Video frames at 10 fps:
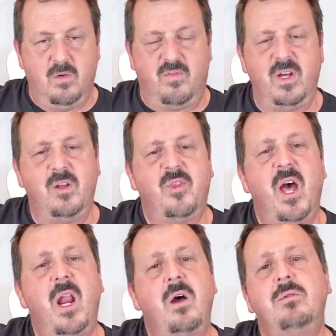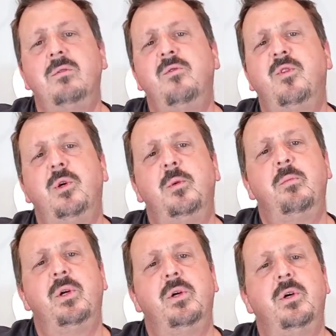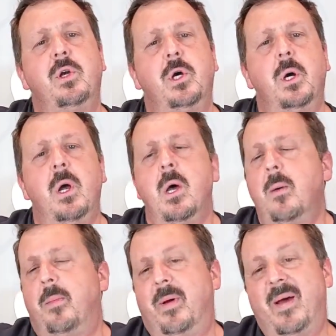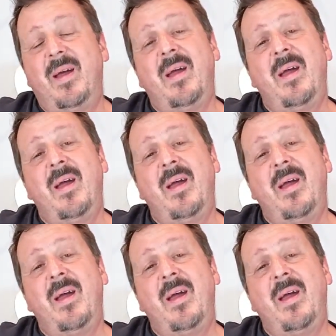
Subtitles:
Felt that old familiar pain.